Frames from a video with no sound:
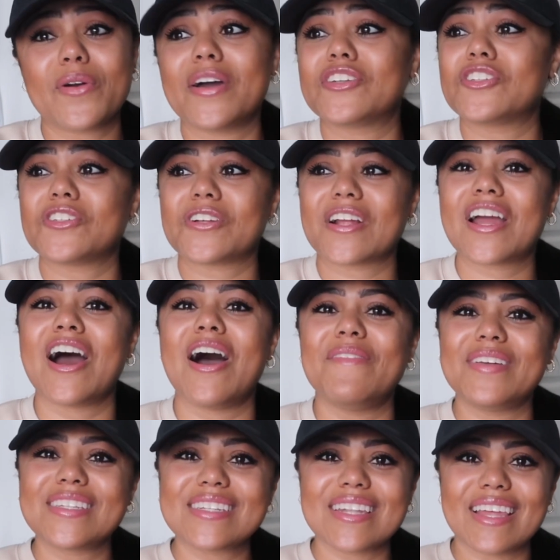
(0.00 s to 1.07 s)
questions or
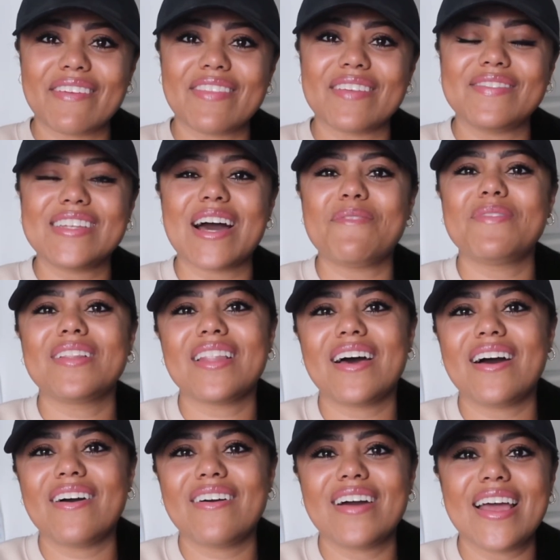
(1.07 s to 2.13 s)
comments, leave them down
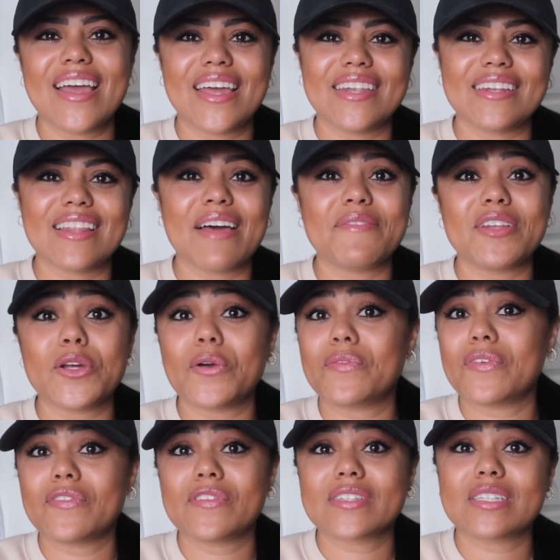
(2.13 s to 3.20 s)
below and let me know if
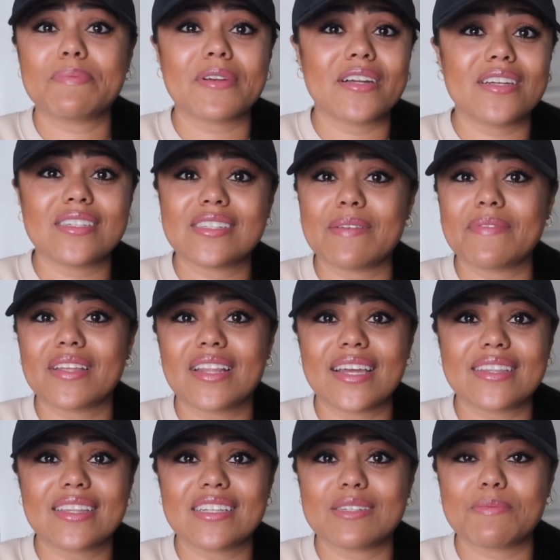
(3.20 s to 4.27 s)
you've experienced something
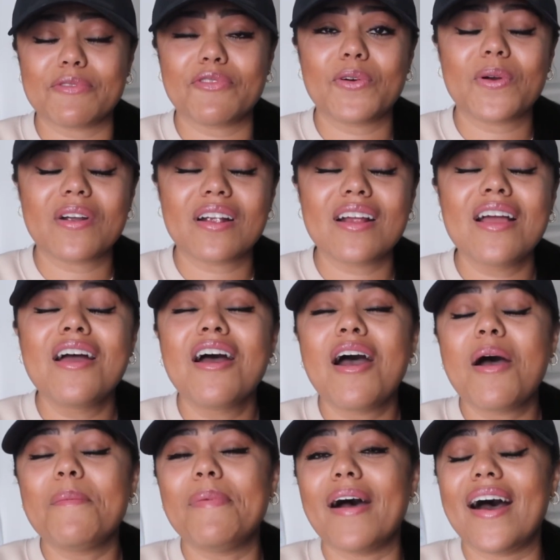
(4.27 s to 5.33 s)
like this before.
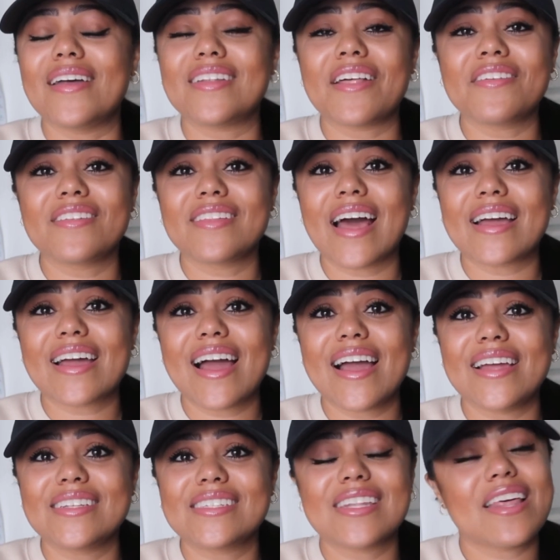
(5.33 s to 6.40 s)
But other than that,
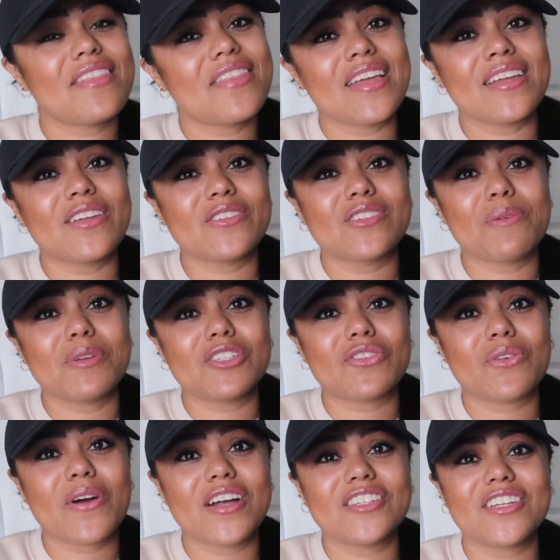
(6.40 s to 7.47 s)
guys, thank you so much
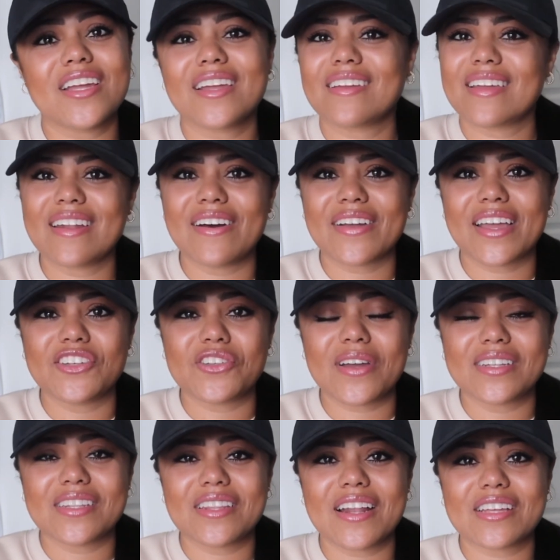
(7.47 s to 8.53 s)
for watching, and I'll catch you
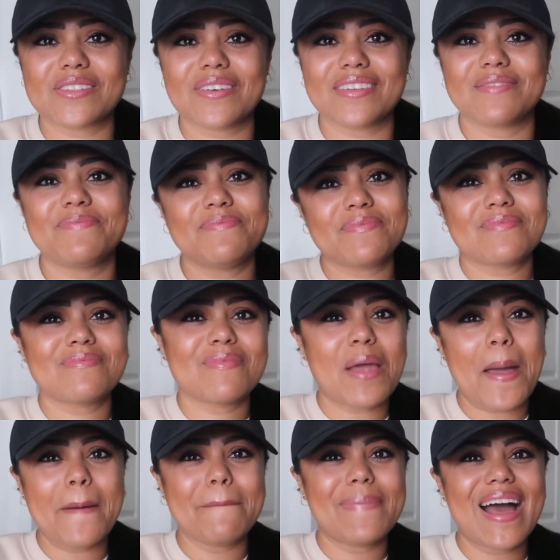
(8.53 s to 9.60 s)
guys in the next one.
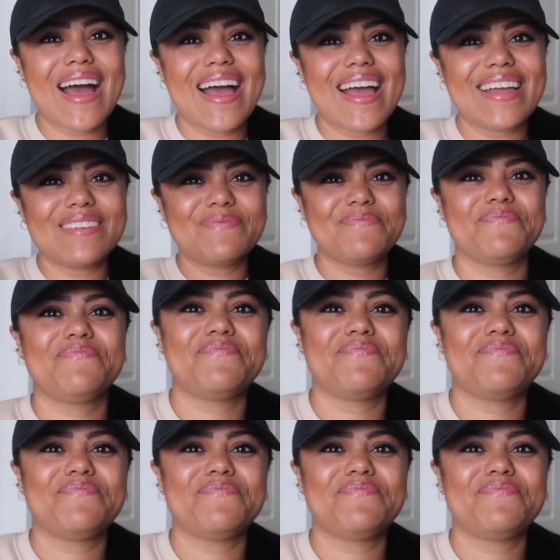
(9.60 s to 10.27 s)
Bye.